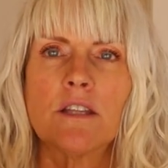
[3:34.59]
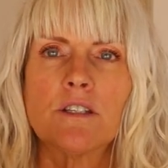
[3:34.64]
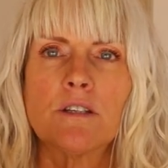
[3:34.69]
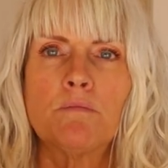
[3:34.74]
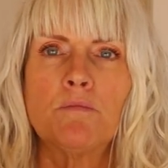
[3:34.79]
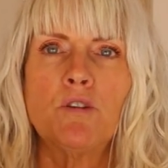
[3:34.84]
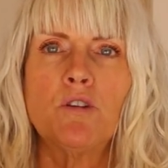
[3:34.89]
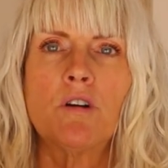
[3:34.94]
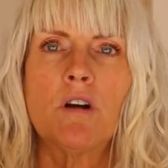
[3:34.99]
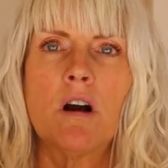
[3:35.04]

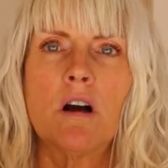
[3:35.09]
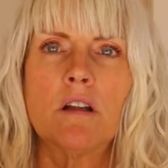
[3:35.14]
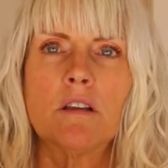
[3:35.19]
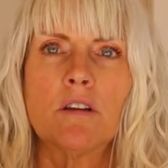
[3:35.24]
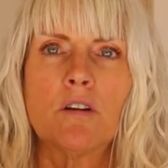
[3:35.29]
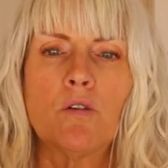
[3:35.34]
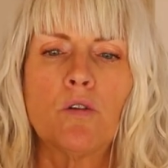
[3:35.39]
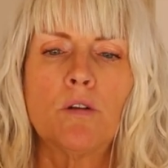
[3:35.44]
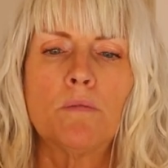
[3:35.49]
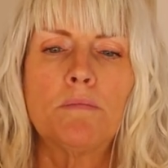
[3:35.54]
some Yukon
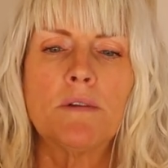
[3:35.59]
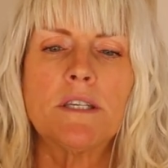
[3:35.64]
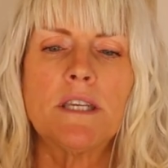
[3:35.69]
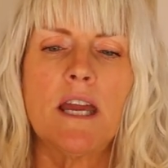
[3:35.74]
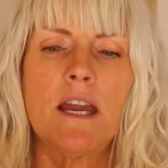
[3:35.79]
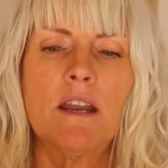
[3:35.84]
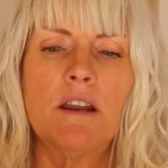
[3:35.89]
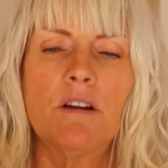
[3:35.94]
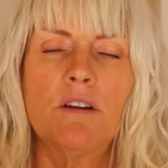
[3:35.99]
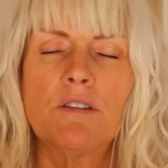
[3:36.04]
Gold
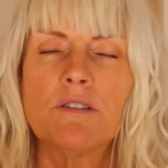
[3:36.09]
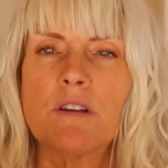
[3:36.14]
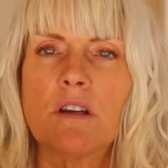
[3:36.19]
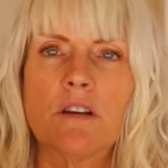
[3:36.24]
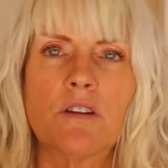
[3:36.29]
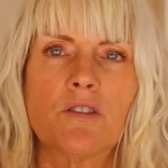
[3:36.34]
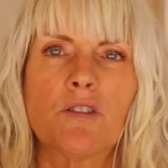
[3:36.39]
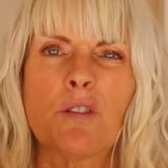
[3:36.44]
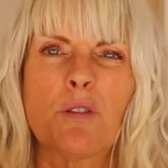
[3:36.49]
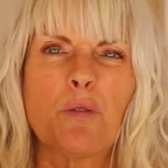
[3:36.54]
potatoes I
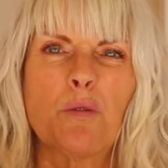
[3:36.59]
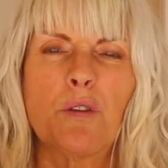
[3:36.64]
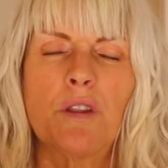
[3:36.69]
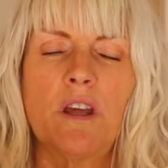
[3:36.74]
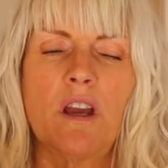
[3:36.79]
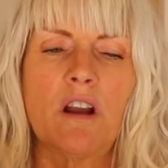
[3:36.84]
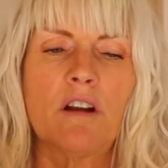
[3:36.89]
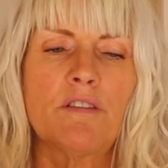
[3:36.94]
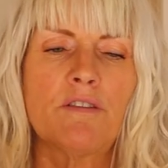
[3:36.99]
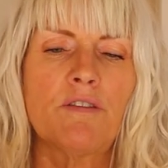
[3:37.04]
just threw in the
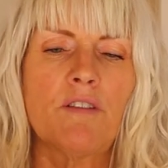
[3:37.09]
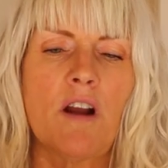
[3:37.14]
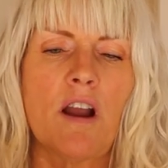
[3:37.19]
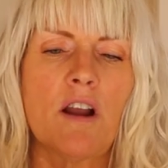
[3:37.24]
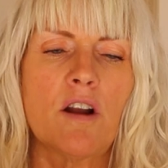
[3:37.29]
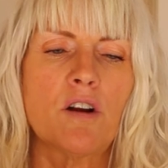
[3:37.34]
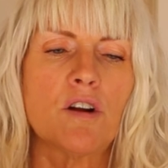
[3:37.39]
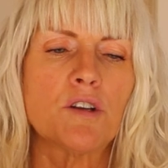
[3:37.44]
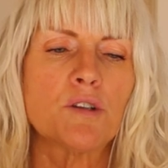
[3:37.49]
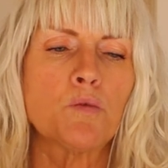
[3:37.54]
air
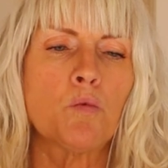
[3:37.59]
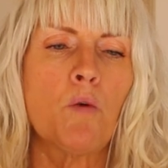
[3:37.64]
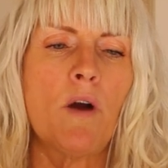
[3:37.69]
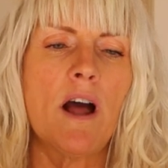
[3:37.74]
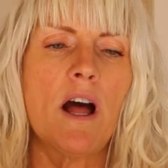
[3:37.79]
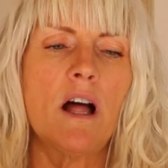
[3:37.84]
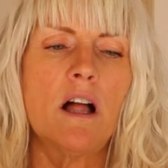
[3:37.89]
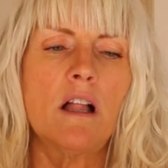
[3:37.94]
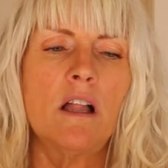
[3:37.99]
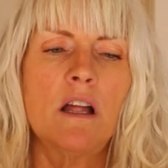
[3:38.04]
fryer as
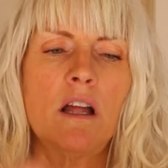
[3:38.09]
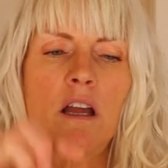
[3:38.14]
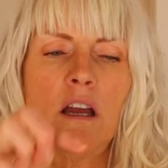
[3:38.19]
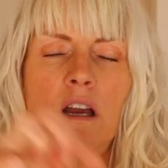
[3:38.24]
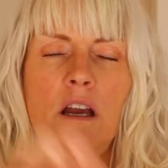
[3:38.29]
well,